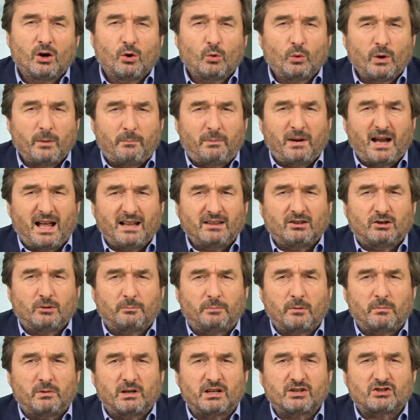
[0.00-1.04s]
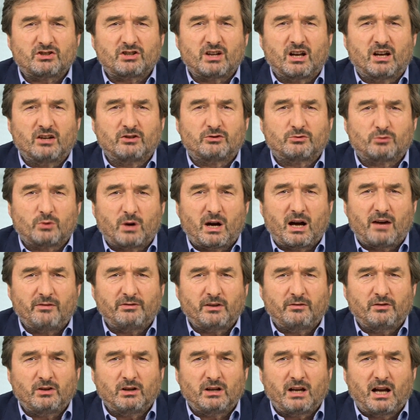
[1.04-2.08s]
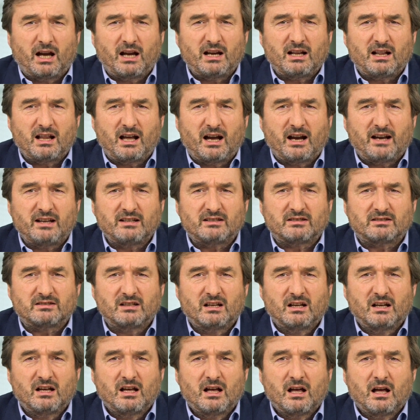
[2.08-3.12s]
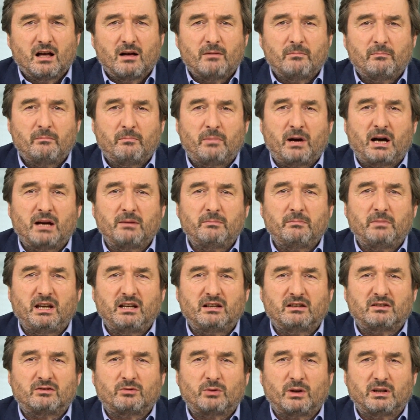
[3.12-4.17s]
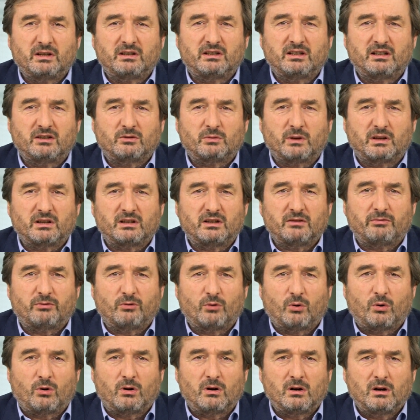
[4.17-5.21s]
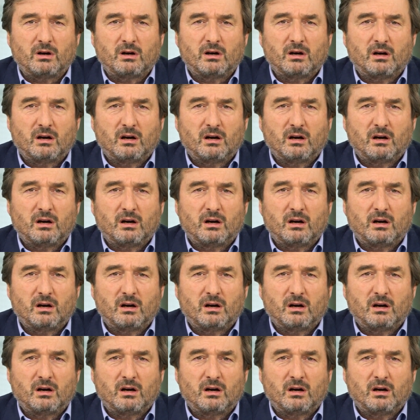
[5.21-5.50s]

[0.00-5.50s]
We plan to publish a draft of the guidelines by mid-2024,